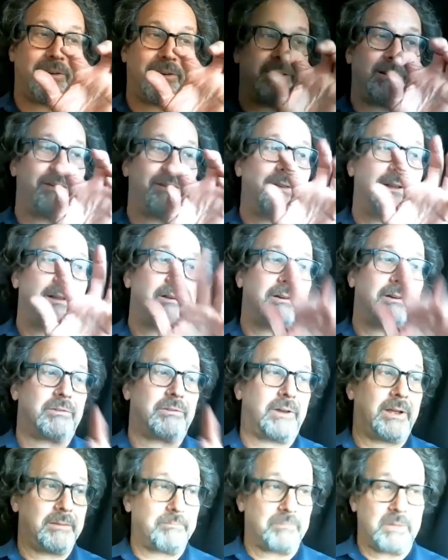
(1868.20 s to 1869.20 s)
our fingers,
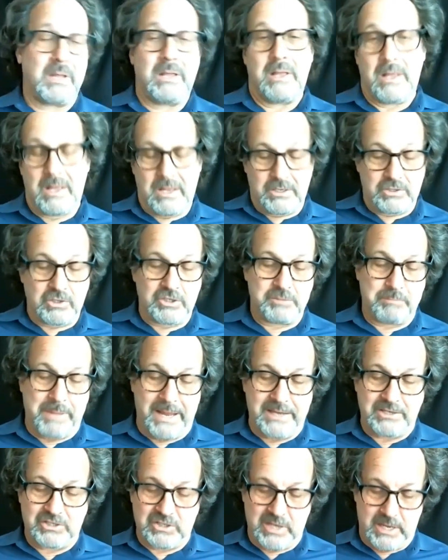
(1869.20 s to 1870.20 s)
right? So his
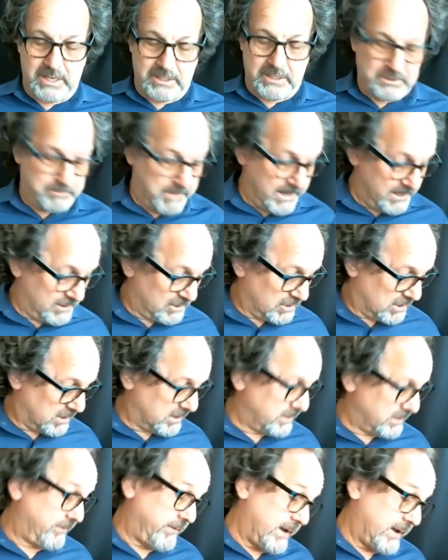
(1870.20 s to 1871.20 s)
base 10 is based
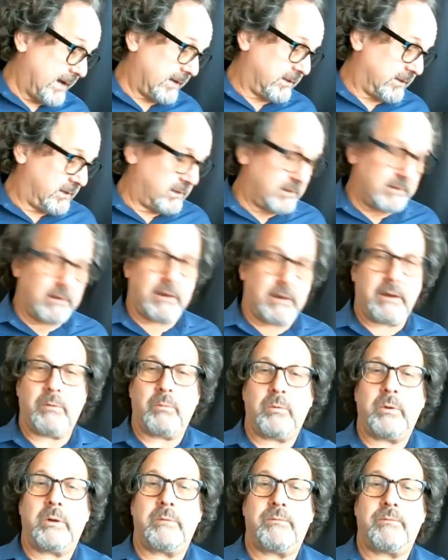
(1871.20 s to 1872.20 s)
on the fact that our,
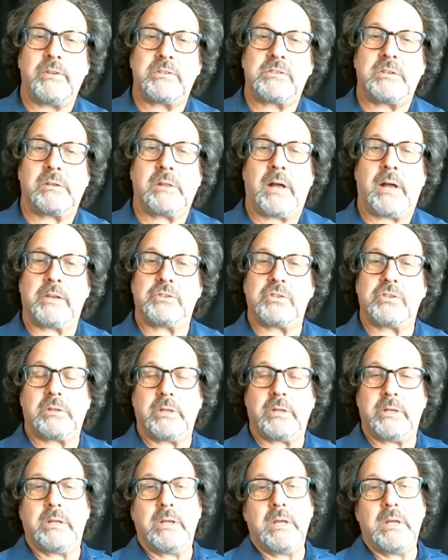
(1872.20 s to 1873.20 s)
we're
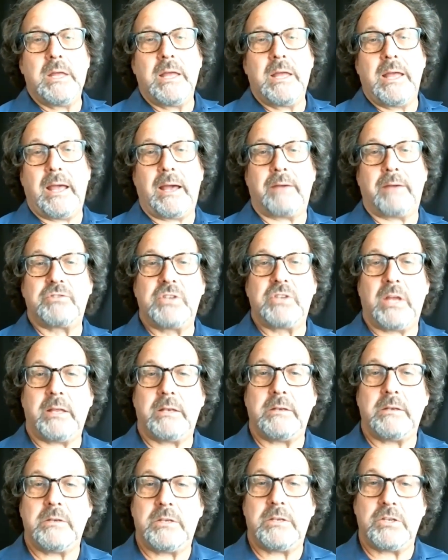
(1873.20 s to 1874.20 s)
physiologically have 10
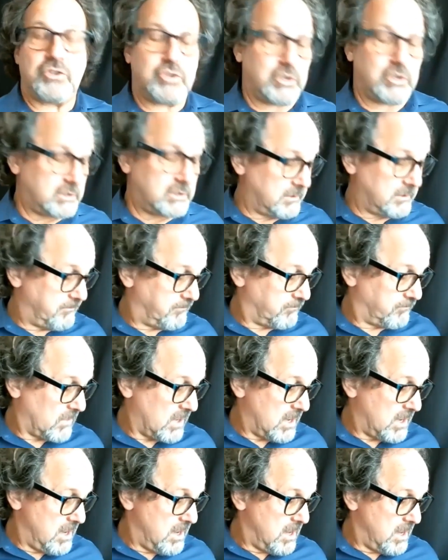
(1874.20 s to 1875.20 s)
digits.
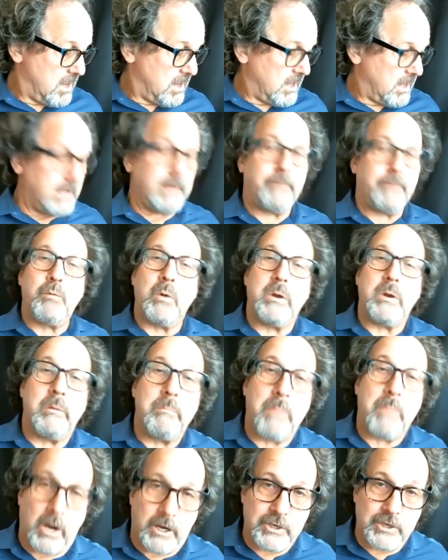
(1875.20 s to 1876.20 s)
If we were
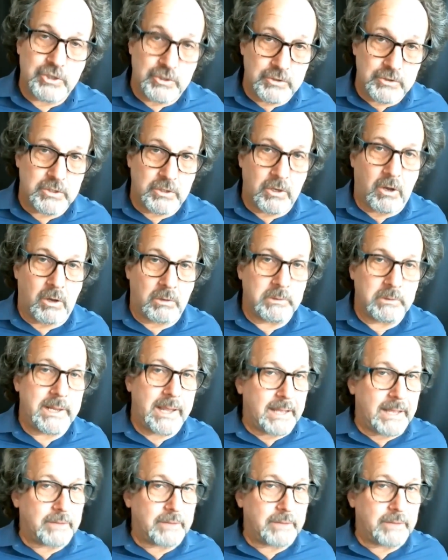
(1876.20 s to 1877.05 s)
Martians and only had